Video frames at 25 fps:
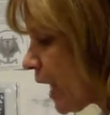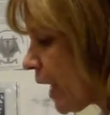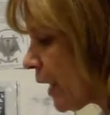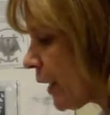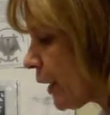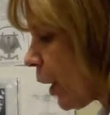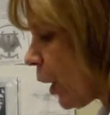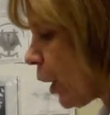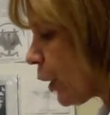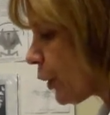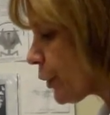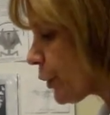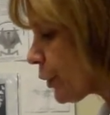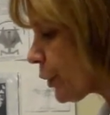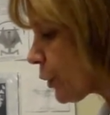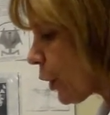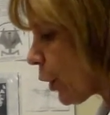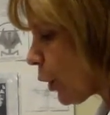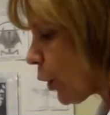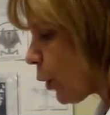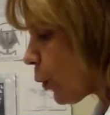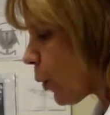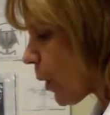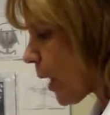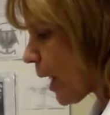I
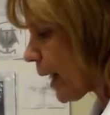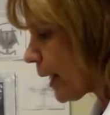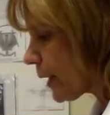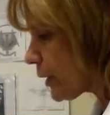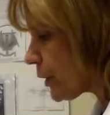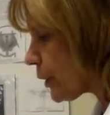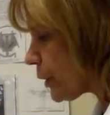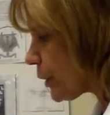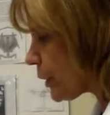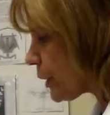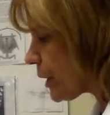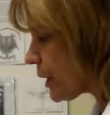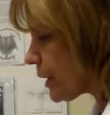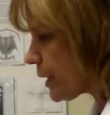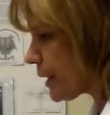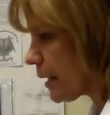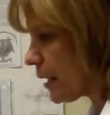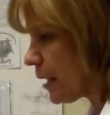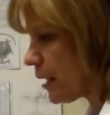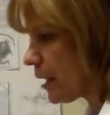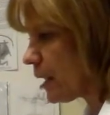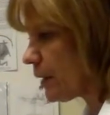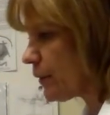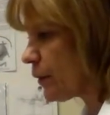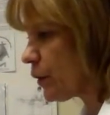also want to
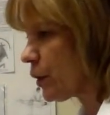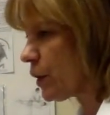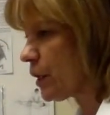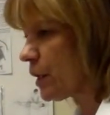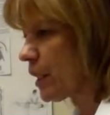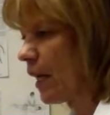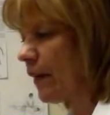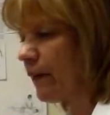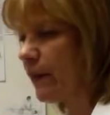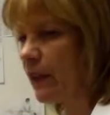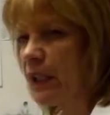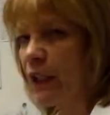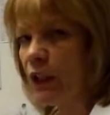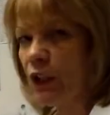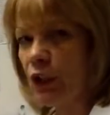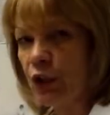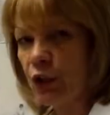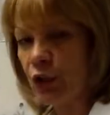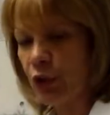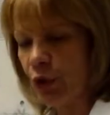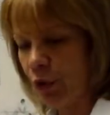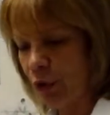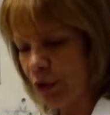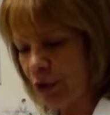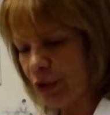see if she's having any
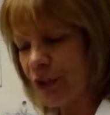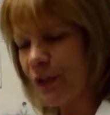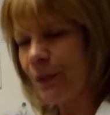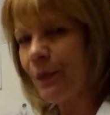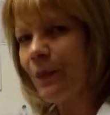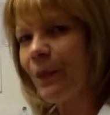shortness